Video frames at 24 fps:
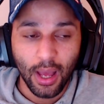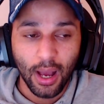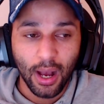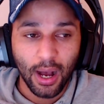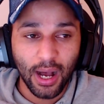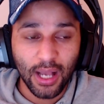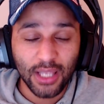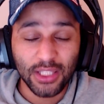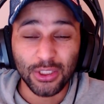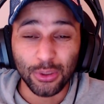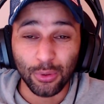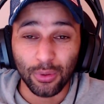
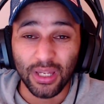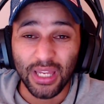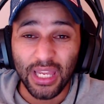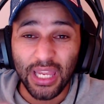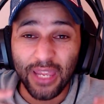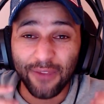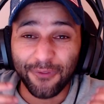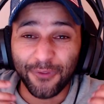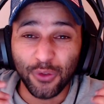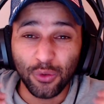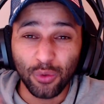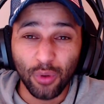Also,
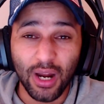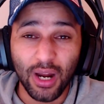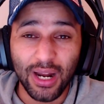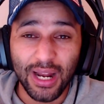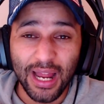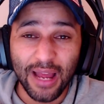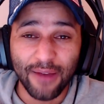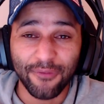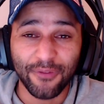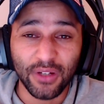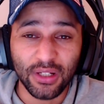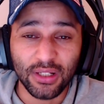if you are
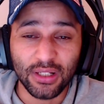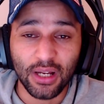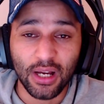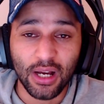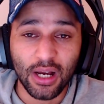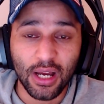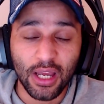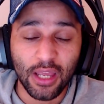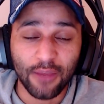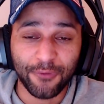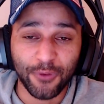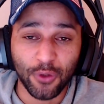
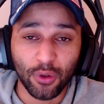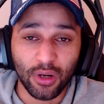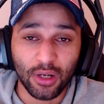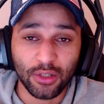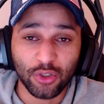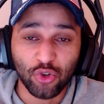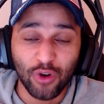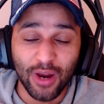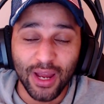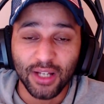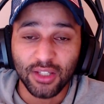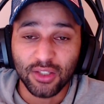if you're
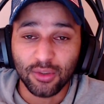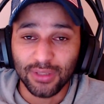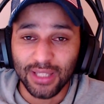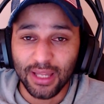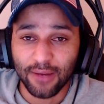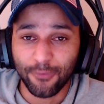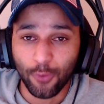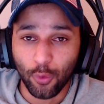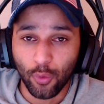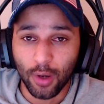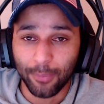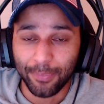trying to
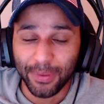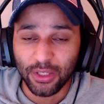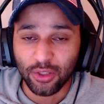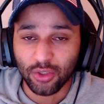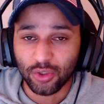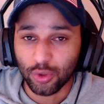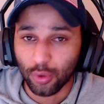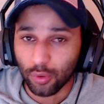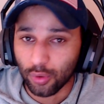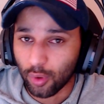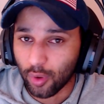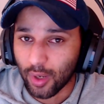level up and you
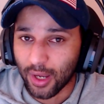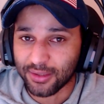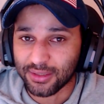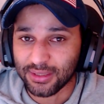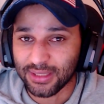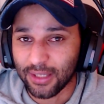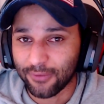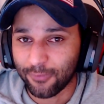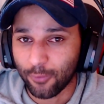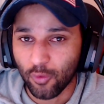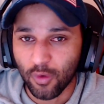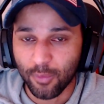don't know how to
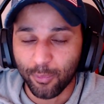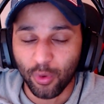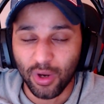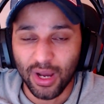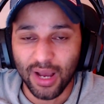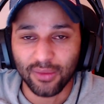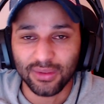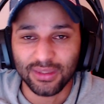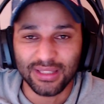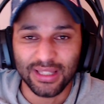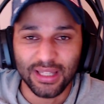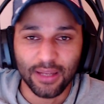level up or
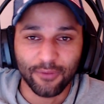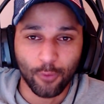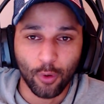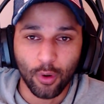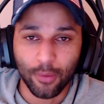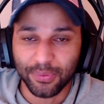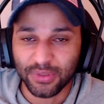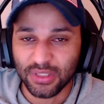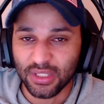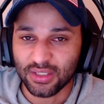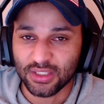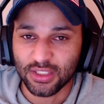how the level
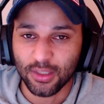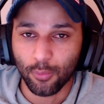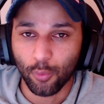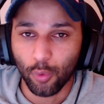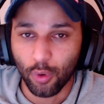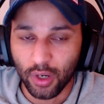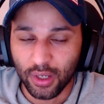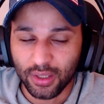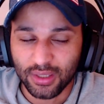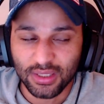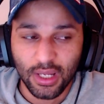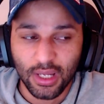up system
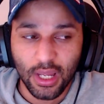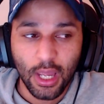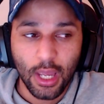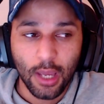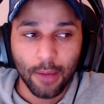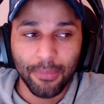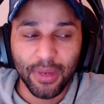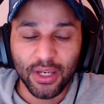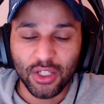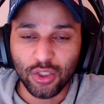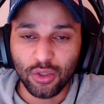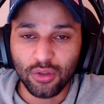works,
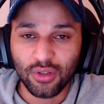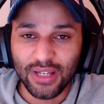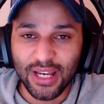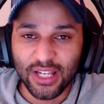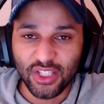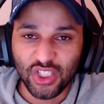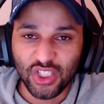make sure you guys